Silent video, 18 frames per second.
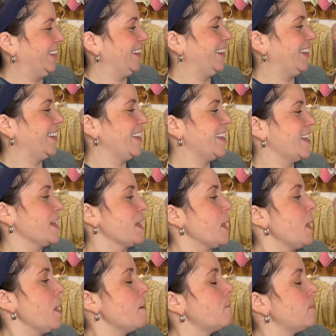
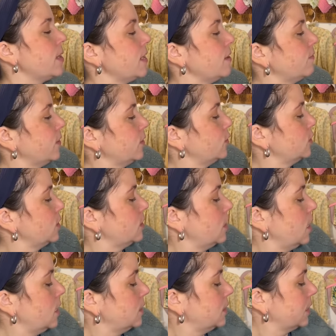but if there's a,
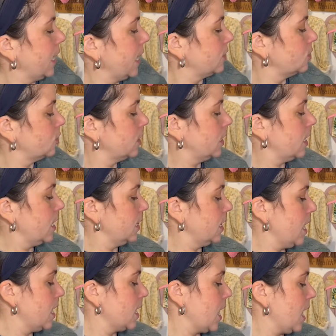a, sketch that I
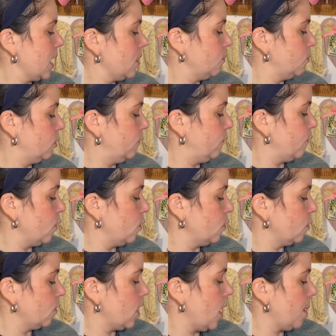like, I would
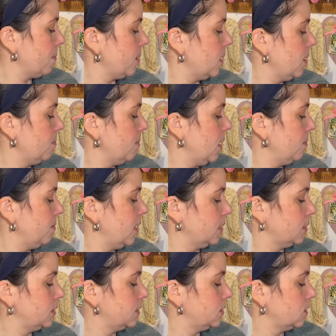photocopy it maybe
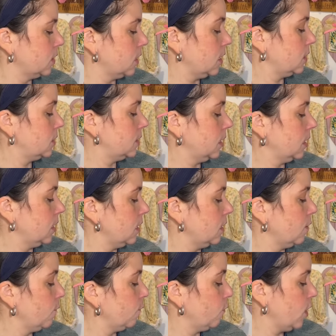and stick, stick it
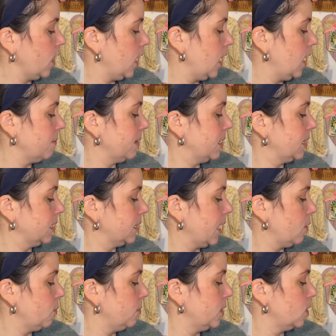in a frame. I think
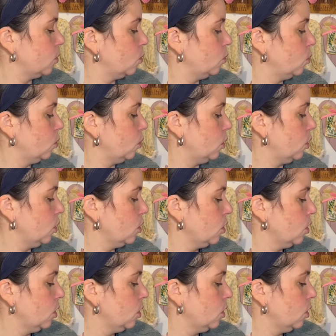that would be cool.